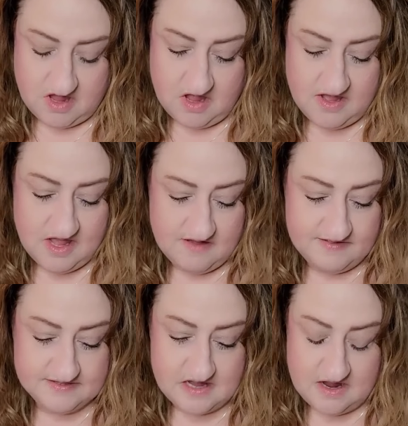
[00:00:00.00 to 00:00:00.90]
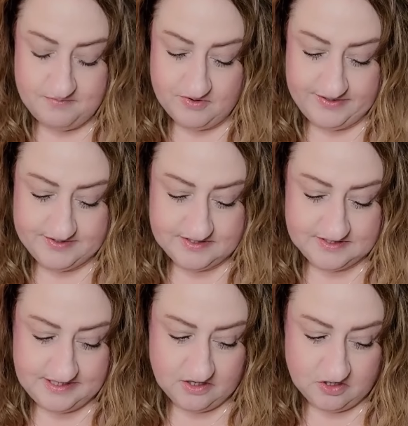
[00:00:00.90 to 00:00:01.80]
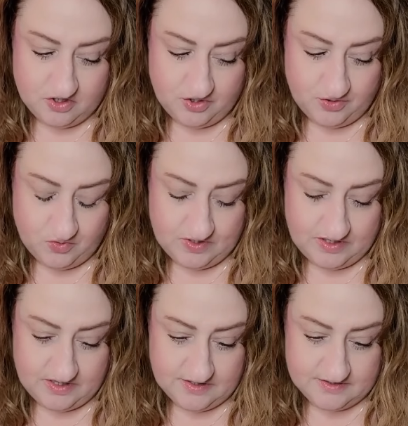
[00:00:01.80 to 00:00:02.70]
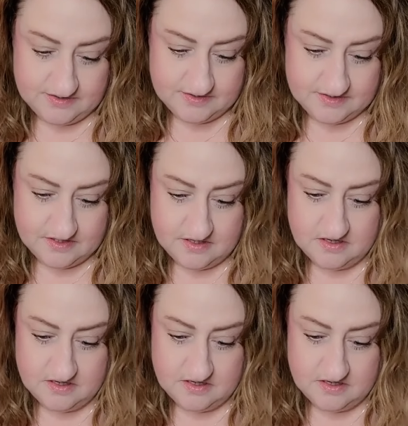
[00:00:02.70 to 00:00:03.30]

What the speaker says: I have this High Priestess here who is